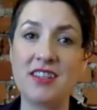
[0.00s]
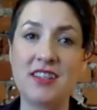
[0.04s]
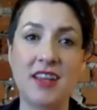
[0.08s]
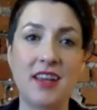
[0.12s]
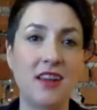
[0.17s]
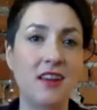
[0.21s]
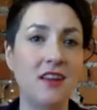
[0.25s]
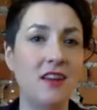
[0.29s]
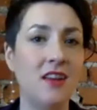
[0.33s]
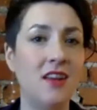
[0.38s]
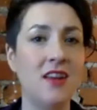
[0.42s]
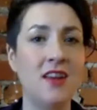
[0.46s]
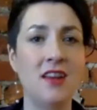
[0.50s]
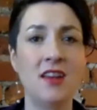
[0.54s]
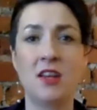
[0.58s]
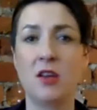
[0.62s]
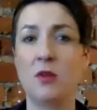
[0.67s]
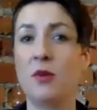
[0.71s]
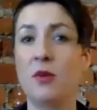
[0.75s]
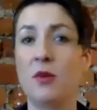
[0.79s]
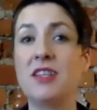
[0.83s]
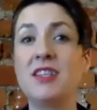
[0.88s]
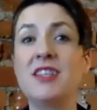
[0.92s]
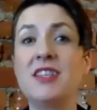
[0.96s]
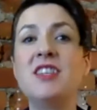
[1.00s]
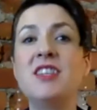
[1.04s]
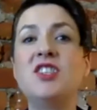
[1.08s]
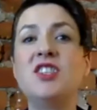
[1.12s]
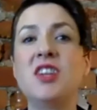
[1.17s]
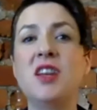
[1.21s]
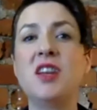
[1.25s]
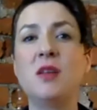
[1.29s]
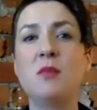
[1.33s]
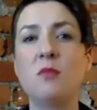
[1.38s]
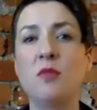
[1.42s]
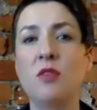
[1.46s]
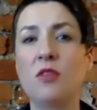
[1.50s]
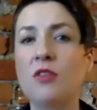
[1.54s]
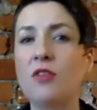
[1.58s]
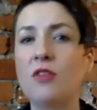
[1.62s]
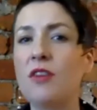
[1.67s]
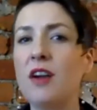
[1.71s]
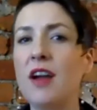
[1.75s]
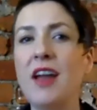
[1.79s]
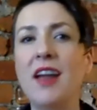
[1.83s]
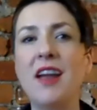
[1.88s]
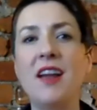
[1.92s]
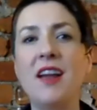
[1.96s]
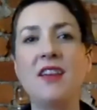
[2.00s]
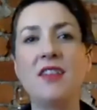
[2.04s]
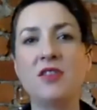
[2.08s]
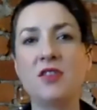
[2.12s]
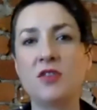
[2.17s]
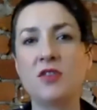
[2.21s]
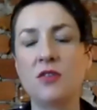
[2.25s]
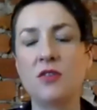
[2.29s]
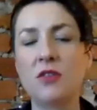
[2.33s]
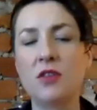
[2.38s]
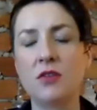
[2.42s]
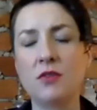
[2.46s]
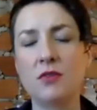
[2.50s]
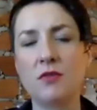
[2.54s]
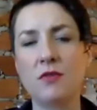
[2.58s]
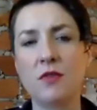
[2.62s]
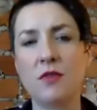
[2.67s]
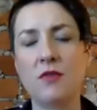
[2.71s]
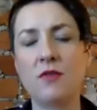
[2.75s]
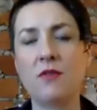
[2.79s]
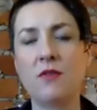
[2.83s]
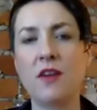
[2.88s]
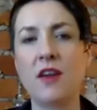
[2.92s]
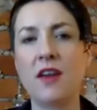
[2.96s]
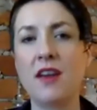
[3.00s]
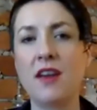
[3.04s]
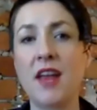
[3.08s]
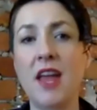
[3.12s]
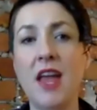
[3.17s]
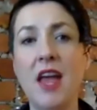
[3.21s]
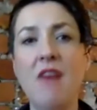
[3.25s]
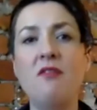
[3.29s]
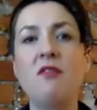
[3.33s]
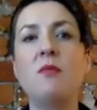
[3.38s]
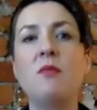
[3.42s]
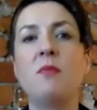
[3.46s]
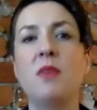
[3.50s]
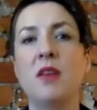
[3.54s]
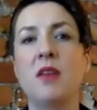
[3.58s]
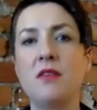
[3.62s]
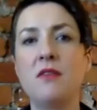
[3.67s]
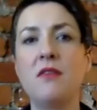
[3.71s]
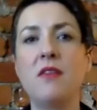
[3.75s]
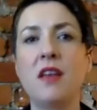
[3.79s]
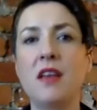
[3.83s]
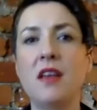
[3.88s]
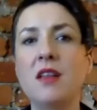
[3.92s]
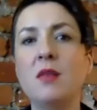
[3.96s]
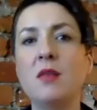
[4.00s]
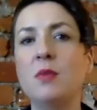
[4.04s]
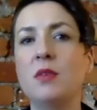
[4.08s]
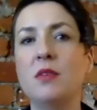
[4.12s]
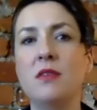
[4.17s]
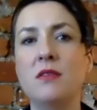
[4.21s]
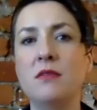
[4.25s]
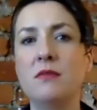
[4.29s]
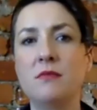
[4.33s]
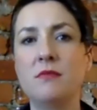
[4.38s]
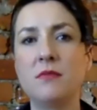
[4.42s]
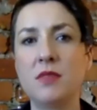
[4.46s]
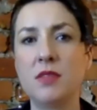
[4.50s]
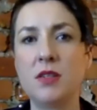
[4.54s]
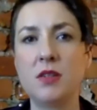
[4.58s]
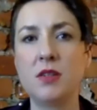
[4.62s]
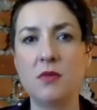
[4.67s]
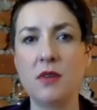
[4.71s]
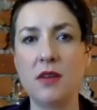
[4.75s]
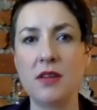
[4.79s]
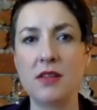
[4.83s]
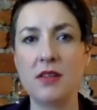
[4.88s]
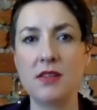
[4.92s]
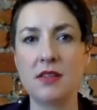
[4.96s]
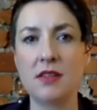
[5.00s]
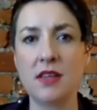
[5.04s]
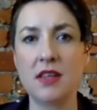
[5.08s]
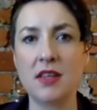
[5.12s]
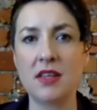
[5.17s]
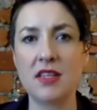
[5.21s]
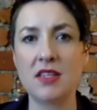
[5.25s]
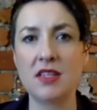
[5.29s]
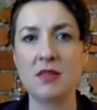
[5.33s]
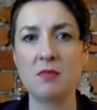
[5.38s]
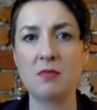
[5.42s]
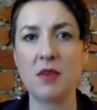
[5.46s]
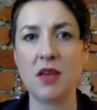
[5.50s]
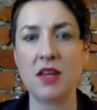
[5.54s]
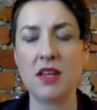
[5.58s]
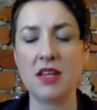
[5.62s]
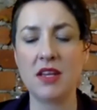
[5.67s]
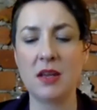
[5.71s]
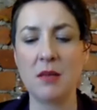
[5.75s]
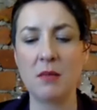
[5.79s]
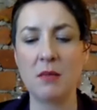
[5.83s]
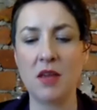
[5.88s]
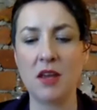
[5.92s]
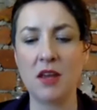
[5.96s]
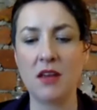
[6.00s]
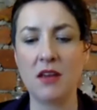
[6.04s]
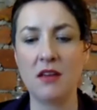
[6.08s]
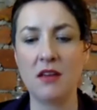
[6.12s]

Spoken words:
like going to the gym or crying on the shoulder of a friend, haven't been available to us in this pandemic.